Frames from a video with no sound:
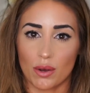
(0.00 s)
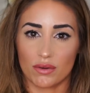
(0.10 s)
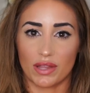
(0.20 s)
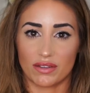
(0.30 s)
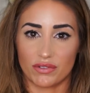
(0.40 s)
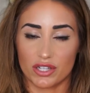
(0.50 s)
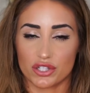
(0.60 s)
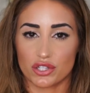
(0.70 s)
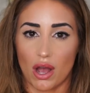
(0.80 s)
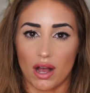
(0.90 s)
how it like
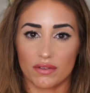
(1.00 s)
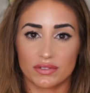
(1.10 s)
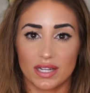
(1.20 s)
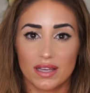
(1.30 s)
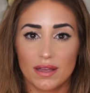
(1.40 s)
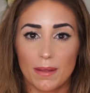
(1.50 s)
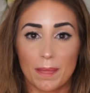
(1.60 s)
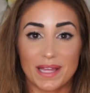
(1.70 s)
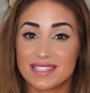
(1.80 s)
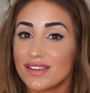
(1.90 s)
feels soft,
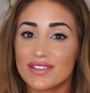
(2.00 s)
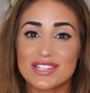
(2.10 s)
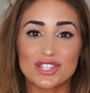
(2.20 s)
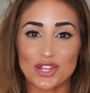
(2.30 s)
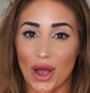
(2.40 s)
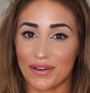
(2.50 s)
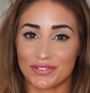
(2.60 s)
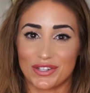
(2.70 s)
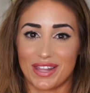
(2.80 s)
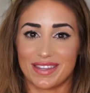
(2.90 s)
it's even
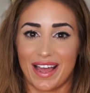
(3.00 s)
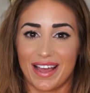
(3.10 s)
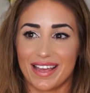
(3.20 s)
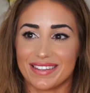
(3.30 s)
softer than that.